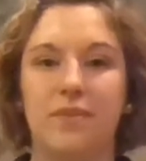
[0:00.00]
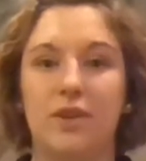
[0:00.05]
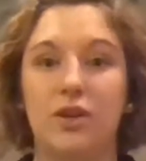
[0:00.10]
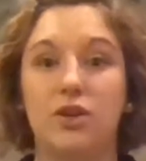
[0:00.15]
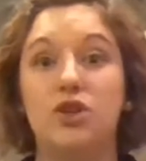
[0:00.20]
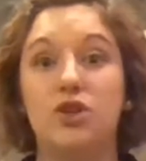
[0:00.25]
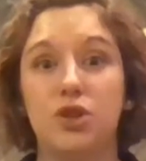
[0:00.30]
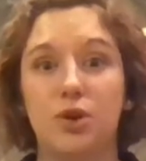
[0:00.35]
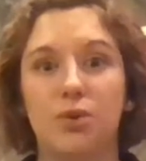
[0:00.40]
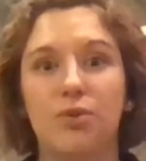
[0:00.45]

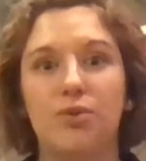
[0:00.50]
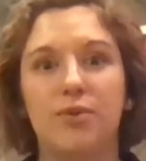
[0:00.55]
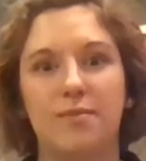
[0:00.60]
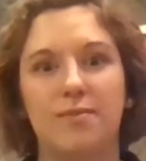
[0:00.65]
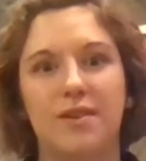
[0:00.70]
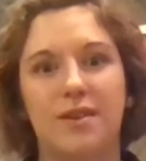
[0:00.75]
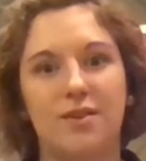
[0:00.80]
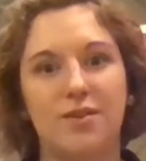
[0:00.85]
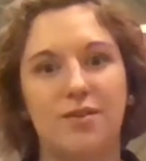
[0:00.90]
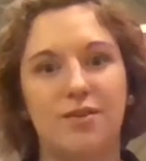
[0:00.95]
show
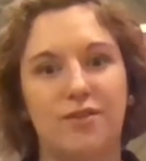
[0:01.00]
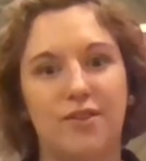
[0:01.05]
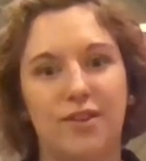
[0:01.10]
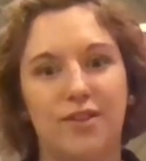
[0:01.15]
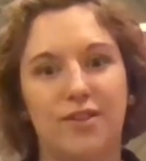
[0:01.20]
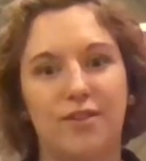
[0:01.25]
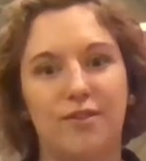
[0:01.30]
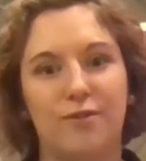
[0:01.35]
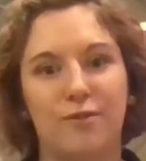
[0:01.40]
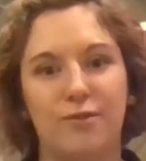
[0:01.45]
them that you
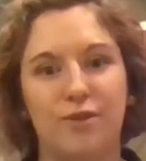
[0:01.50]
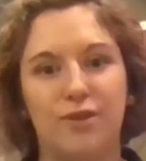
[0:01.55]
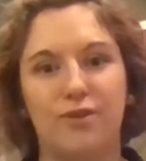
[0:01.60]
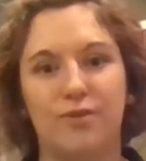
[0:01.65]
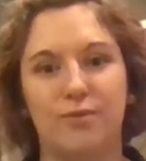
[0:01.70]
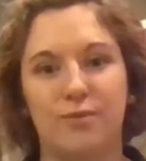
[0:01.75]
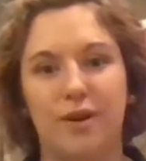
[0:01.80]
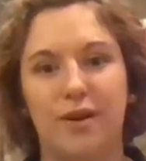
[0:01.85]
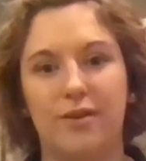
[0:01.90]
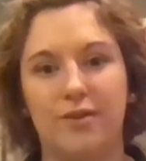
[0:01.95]
feel
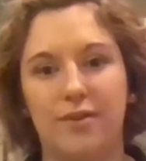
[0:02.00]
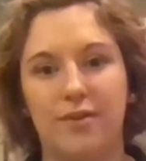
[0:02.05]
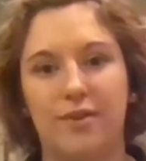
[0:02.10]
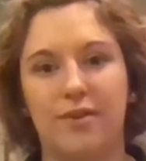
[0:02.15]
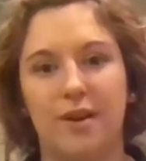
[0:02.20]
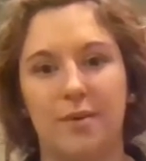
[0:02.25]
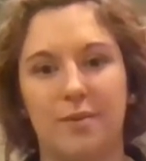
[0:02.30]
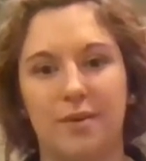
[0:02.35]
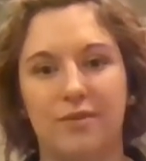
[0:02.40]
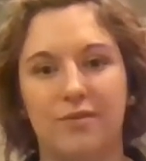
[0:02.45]
where
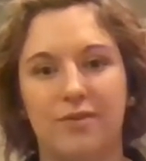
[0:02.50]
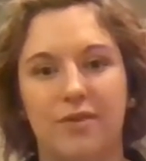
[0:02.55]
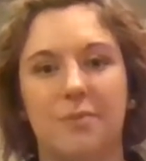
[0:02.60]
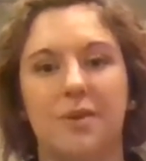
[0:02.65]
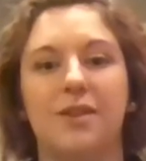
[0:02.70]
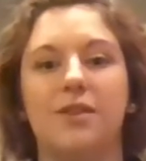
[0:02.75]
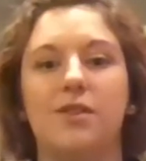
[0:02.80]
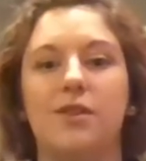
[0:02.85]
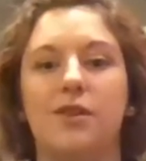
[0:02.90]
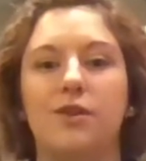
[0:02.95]
they're coming
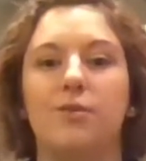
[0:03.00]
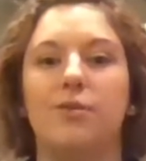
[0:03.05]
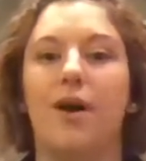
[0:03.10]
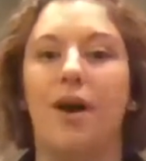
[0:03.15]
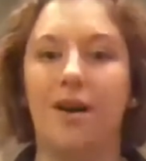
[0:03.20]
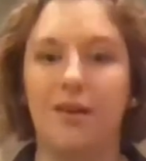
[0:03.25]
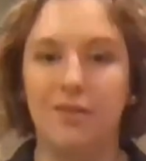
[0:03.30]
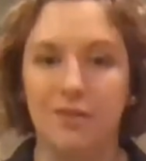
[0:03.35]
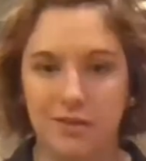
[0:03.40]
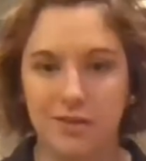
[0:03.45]
from and that you
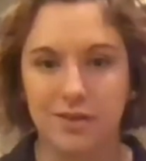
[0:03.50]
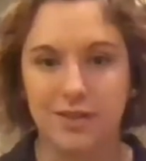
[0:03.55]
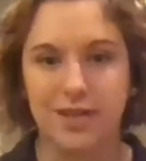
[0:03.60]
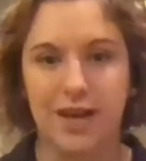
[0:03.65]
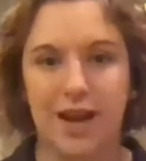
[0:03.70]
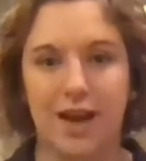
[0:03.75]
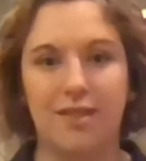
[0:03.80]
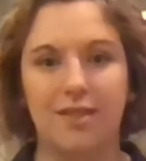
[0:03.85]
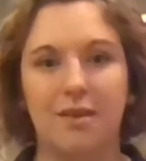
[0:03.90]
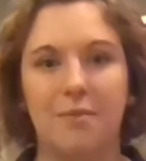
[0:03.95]

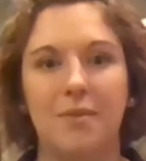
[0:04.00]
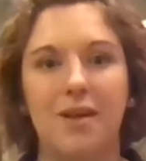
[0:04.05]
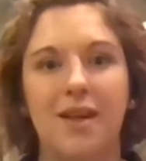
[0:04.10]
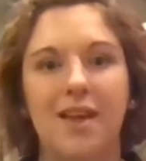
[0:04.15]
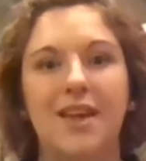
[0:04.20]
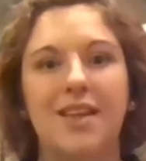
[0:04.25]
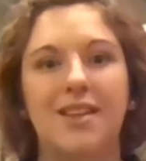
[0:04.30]
understand them,